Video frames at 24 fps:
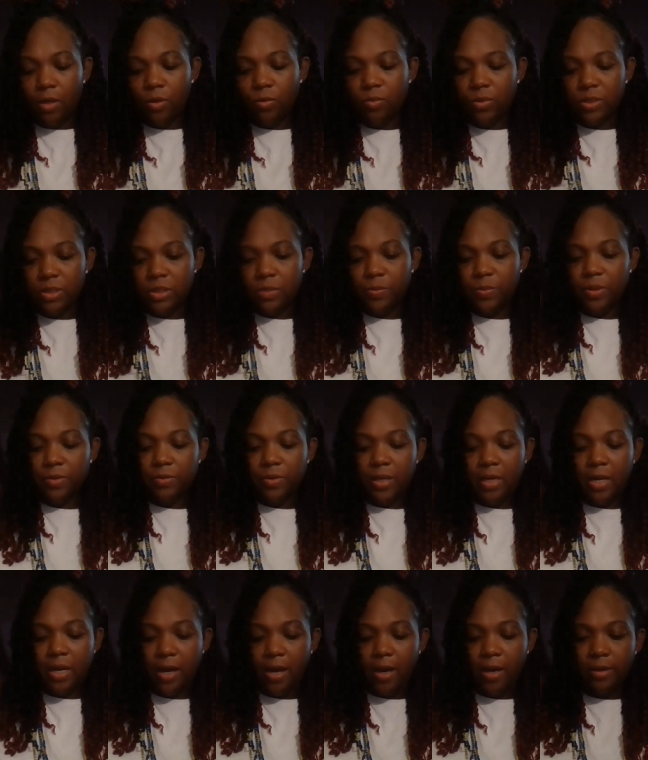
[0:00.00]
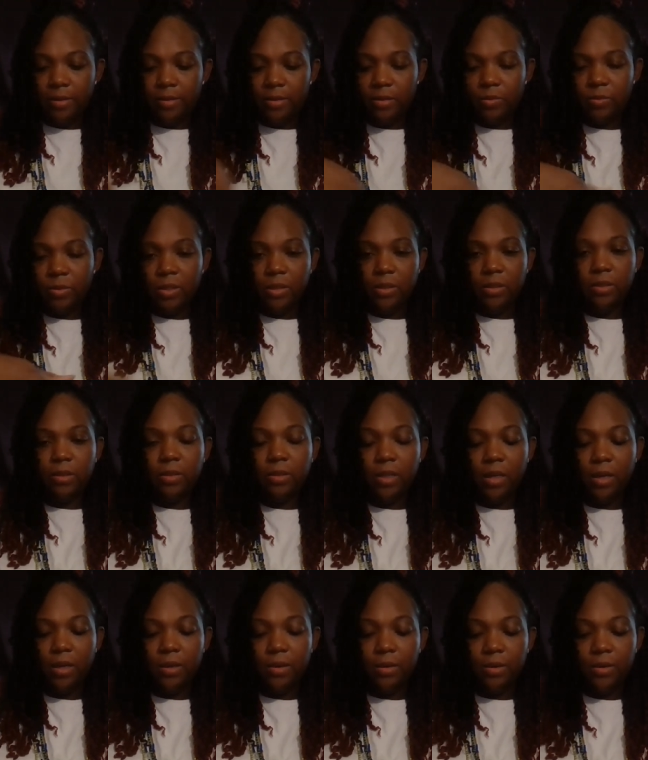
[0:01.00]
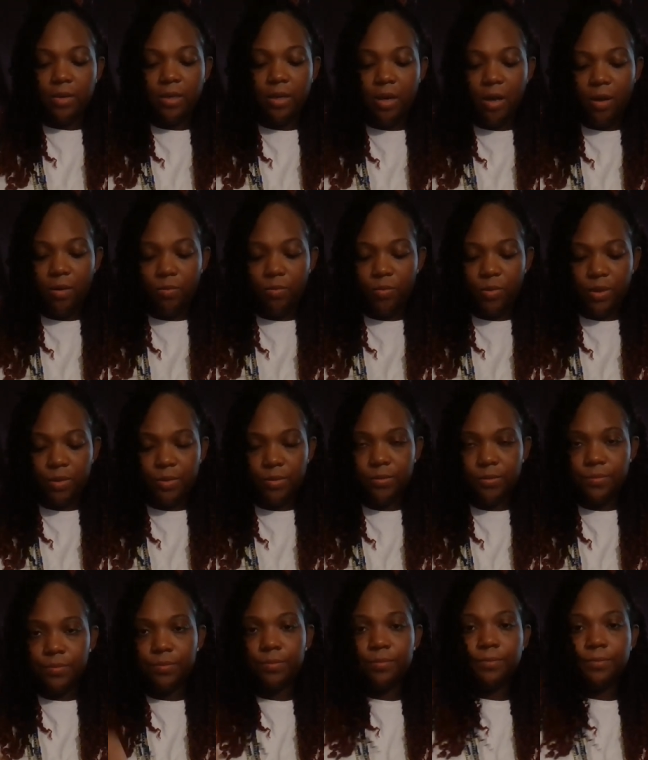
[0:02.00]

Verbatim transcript: When spirit guides me there, then I will.